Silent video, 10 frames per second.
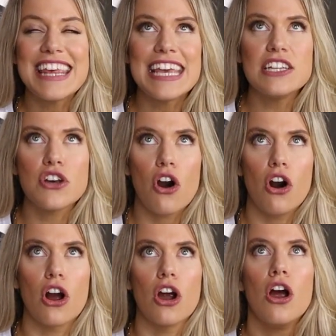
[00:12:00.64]
These
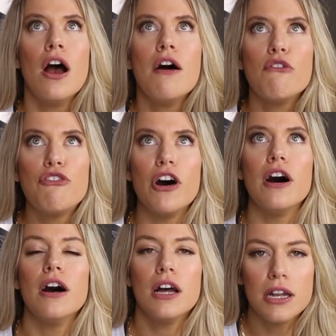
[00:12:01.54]
are
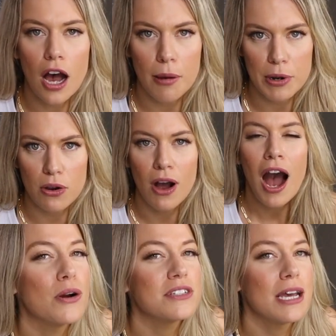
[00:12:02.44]
phenomenal.
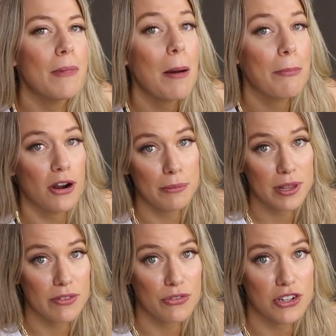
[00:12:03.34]
Pro tip, put them
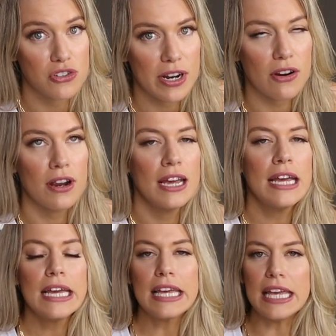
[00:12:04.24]
in the refrigerator,
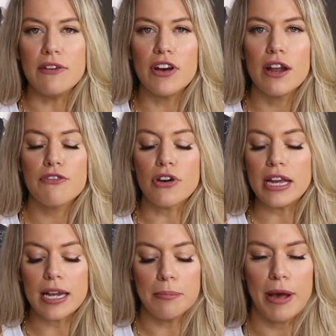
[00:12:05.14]
even
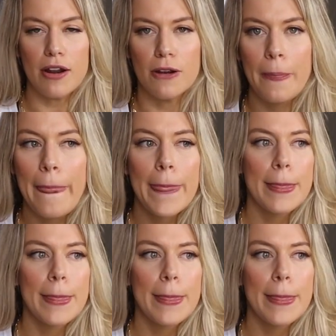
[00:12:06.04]
freaking better.